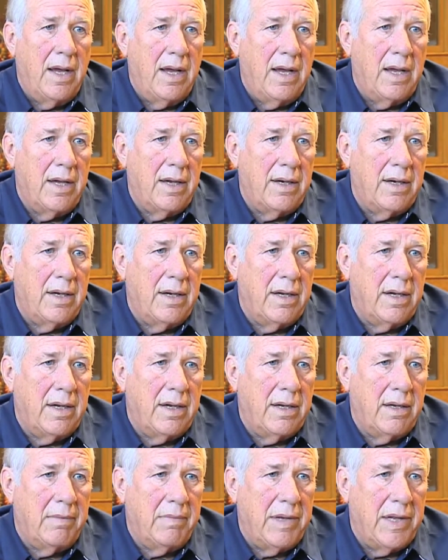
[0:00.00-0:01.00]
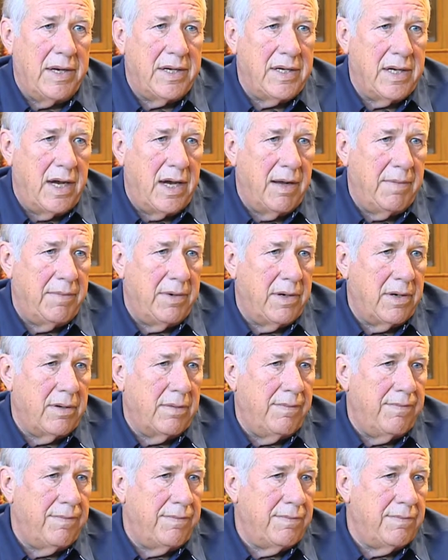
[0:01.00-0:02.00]
and uh, by the time they're
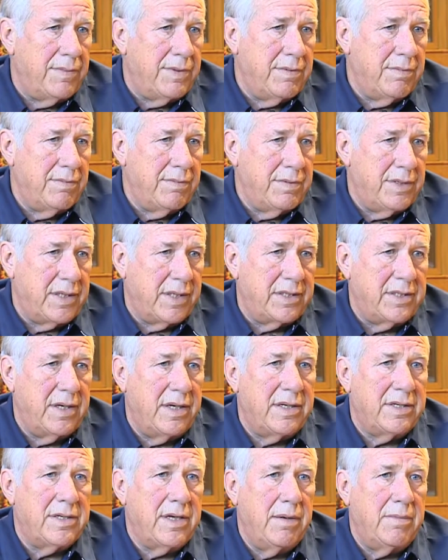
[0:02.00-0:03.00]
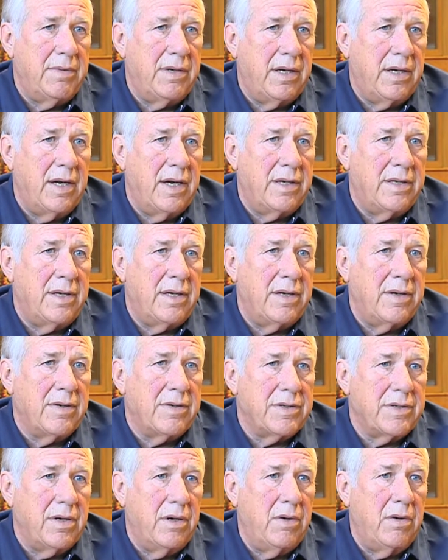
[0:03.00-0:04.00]
16, 17, 18
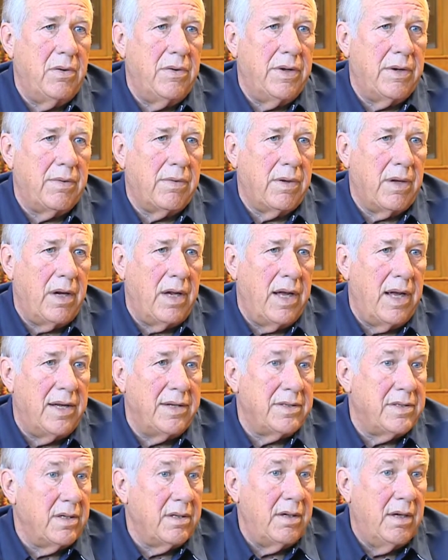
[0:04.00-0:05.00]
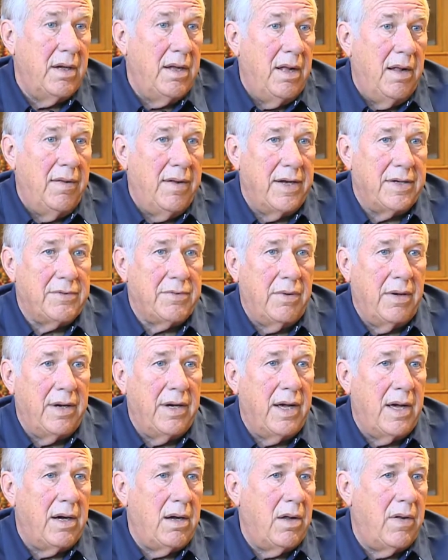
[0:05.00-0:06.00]
years old, they realize that that's really
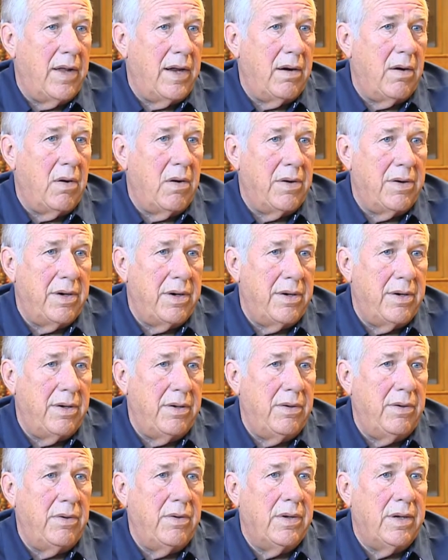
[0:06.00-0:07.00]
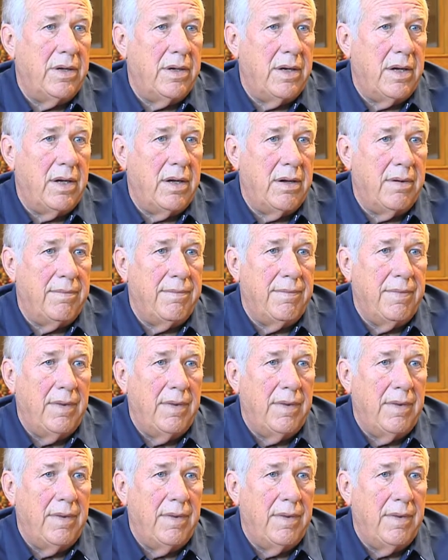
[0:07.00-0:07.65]
not all that hard to do, and uh,